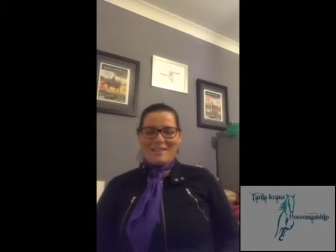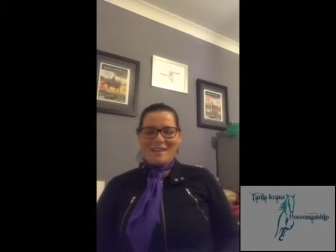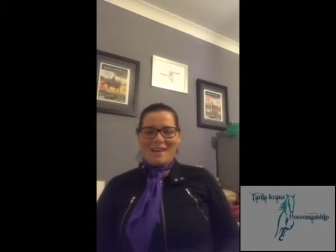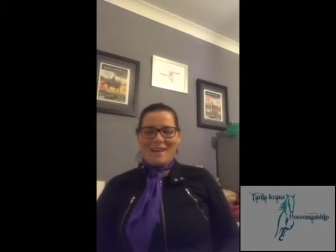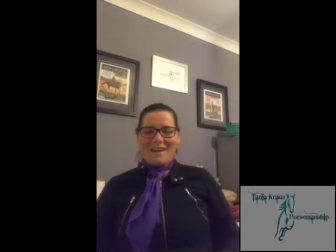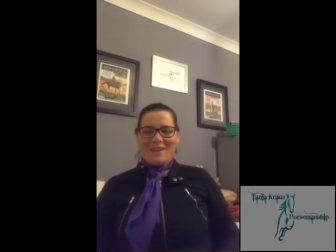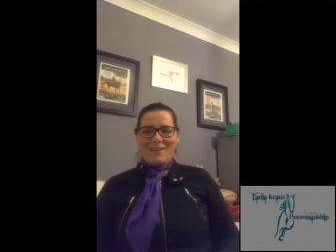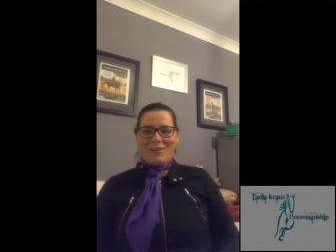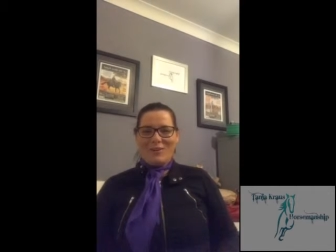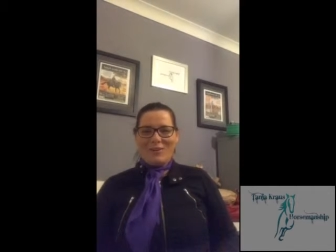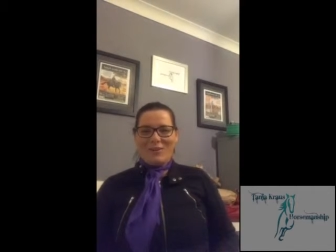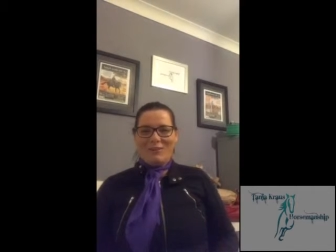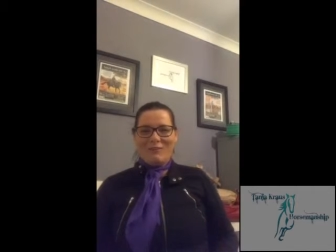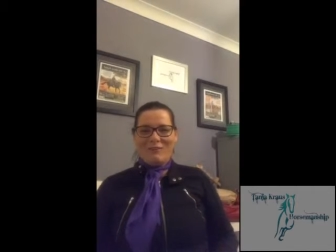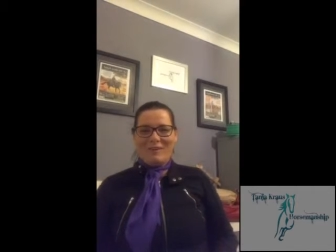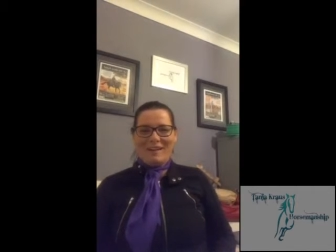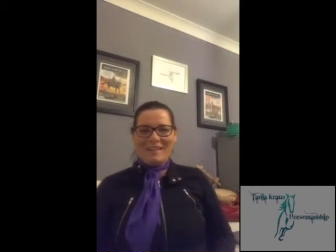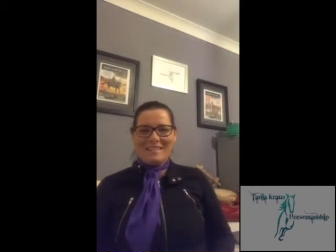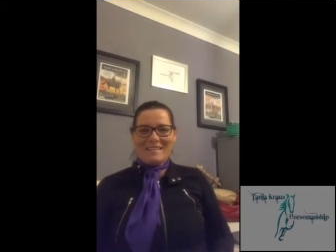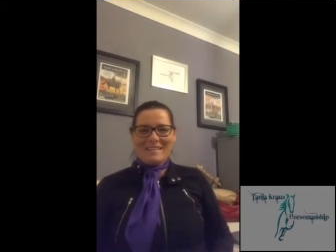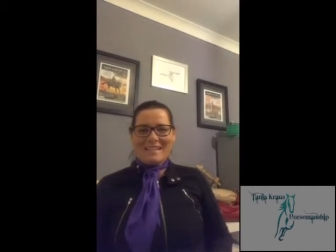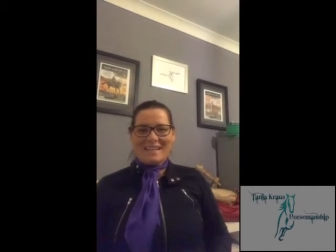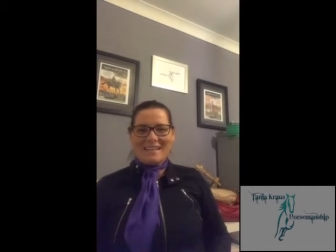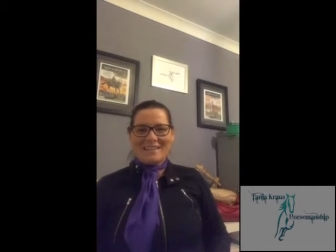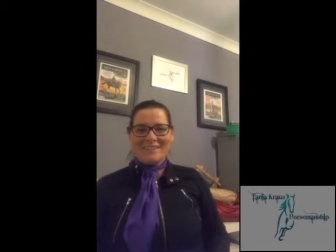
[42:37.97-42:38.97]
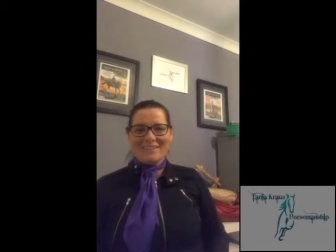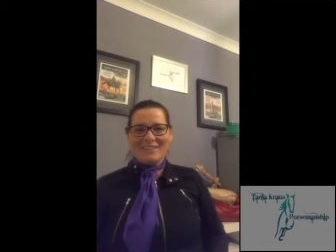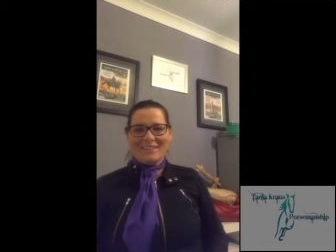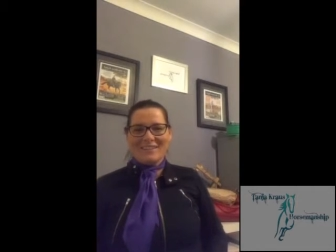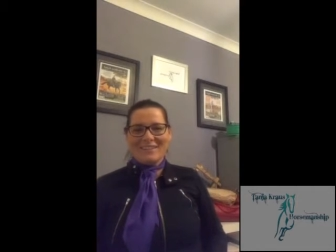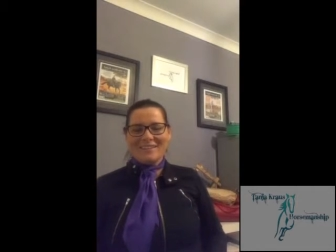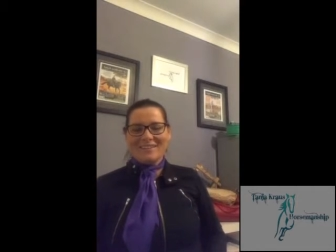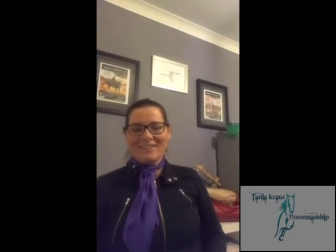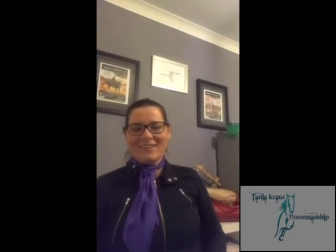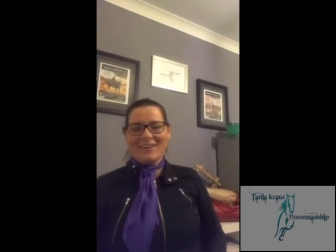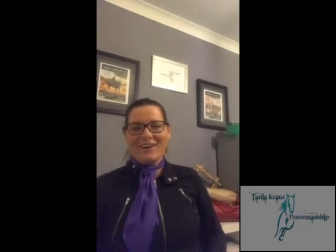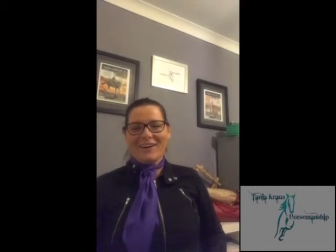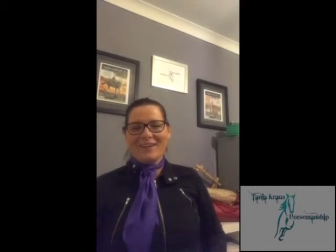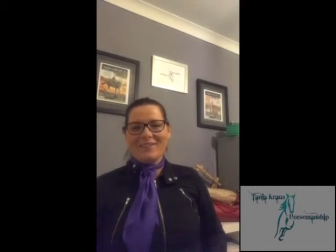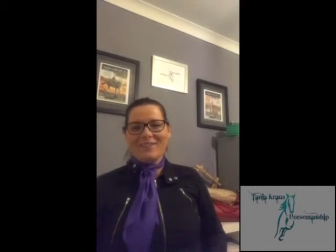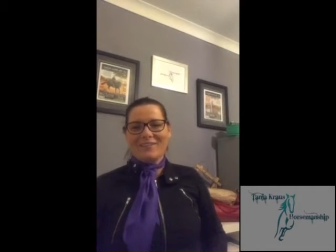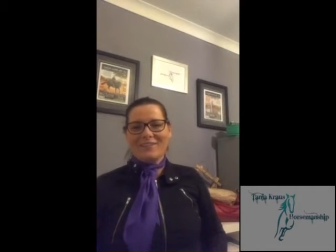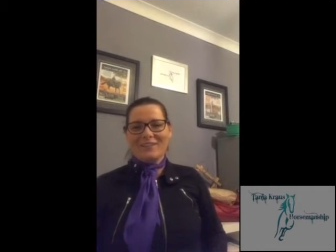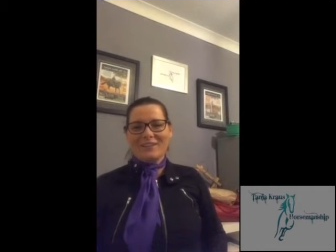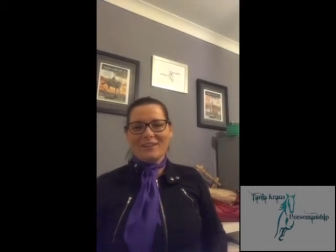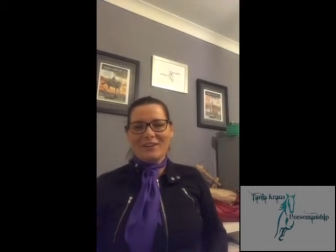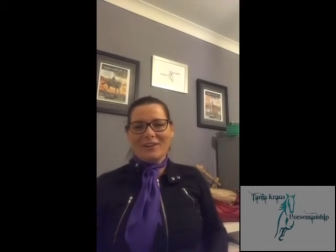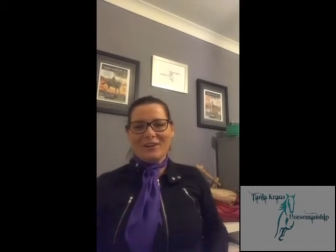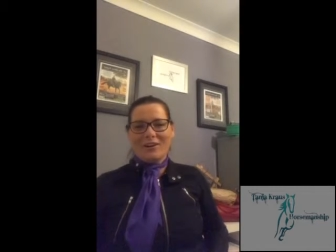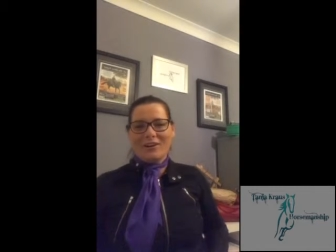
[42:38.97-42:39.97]
that on a Monday Night Live
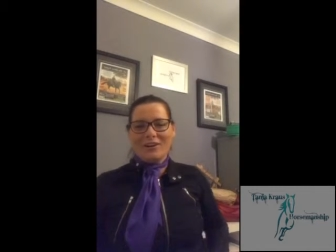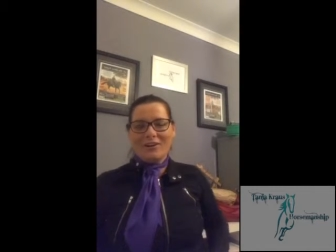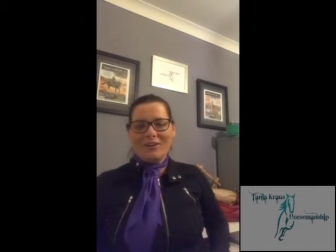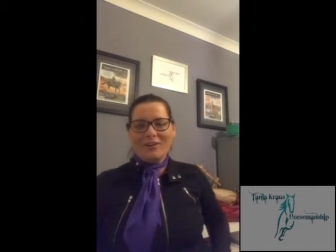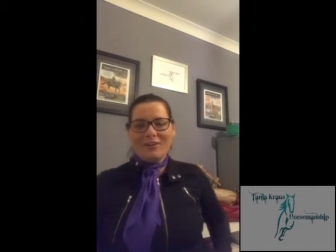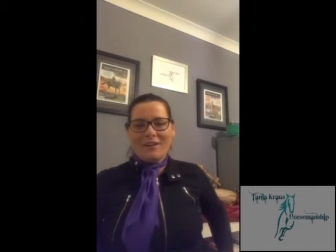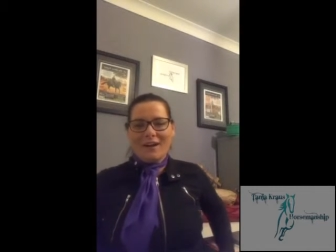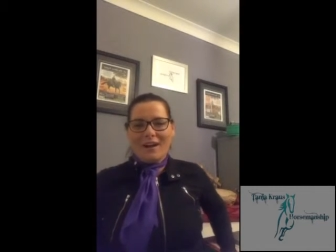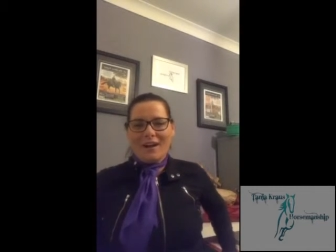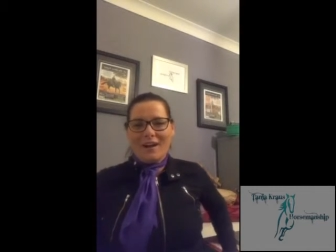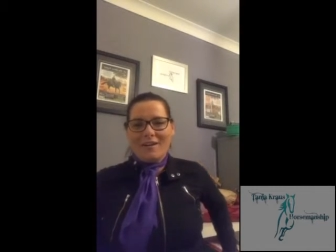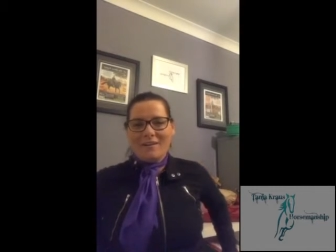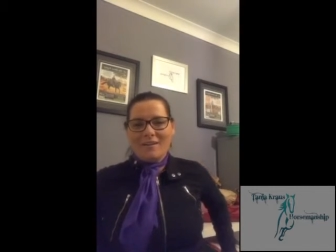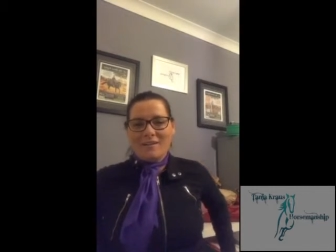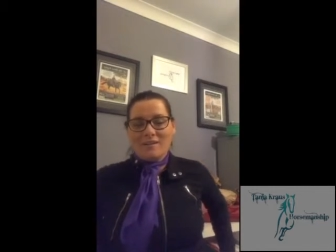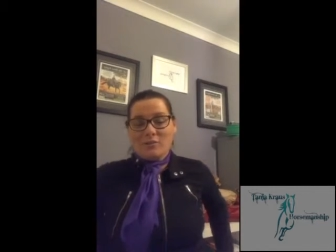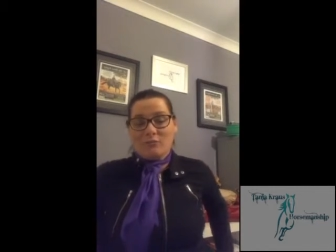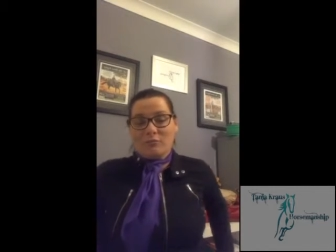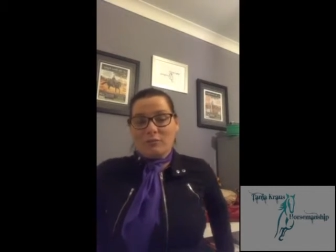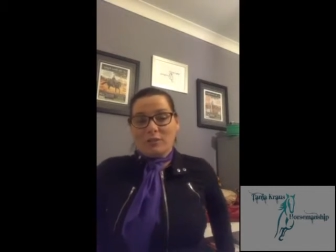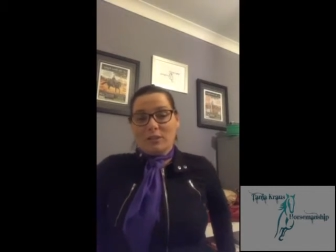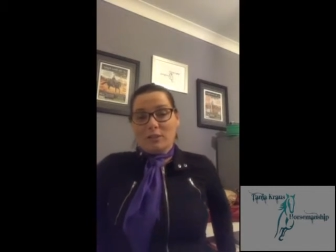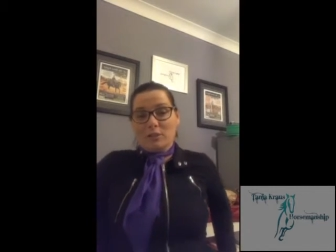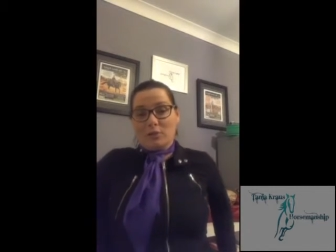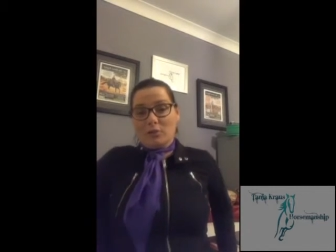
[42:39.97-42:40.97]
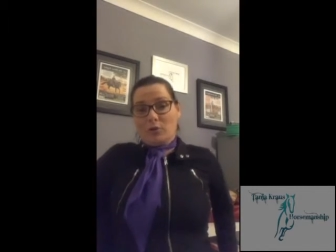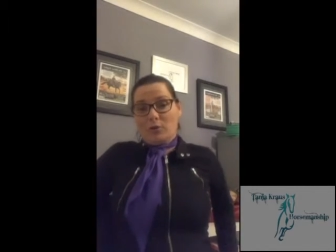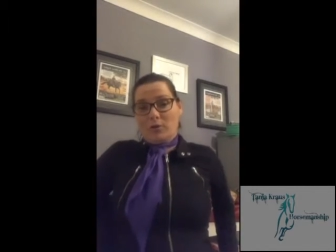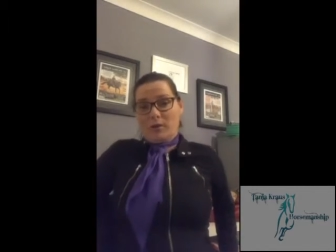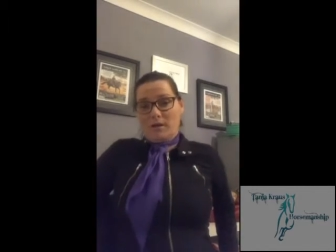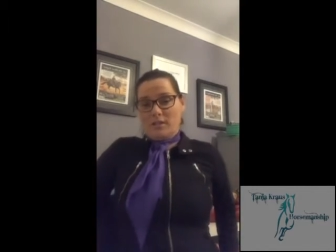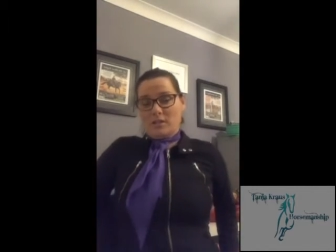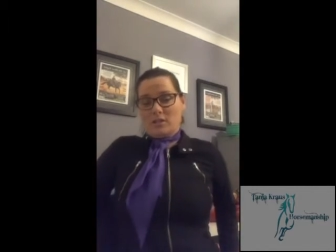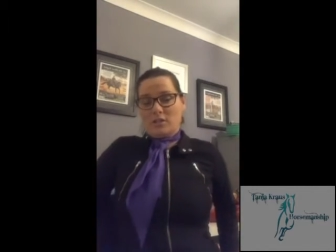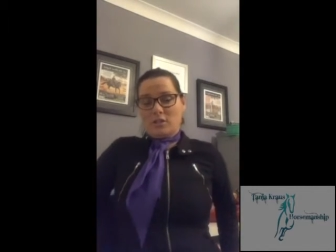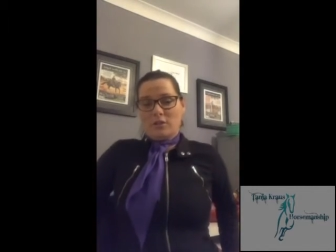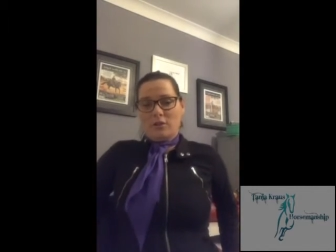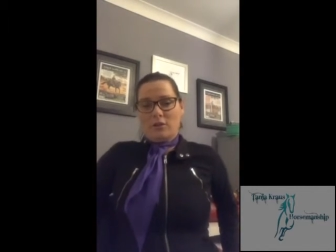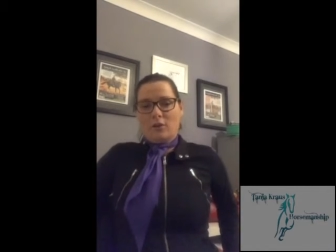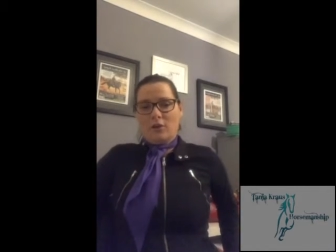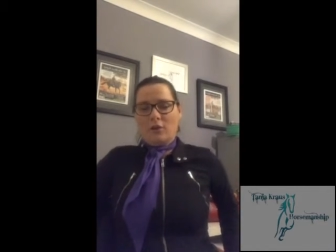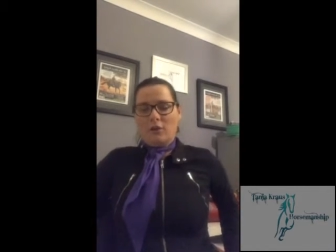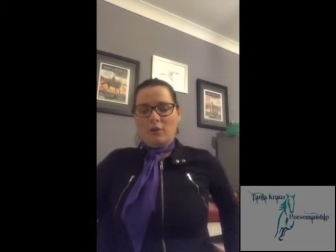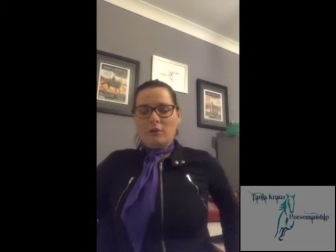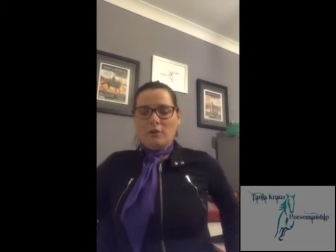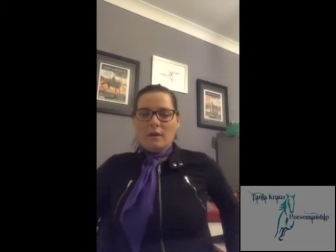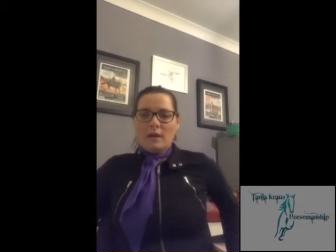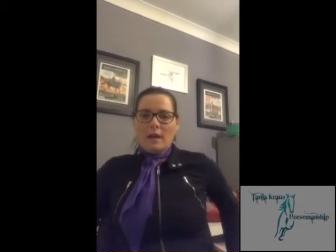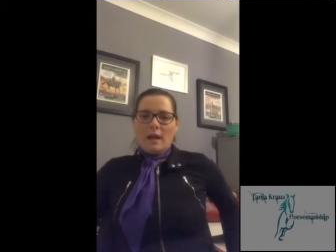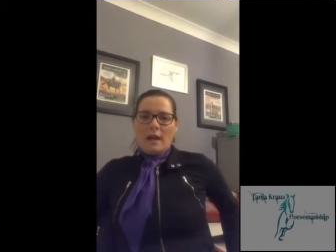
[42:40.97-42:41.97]
video. It's a really good question
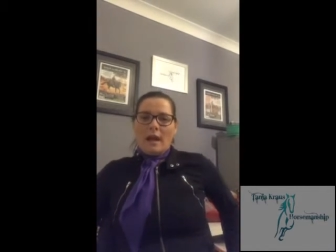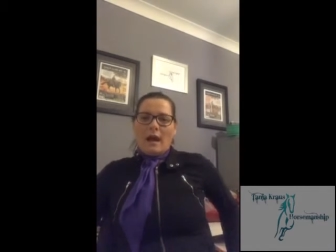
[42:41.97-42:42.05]
though.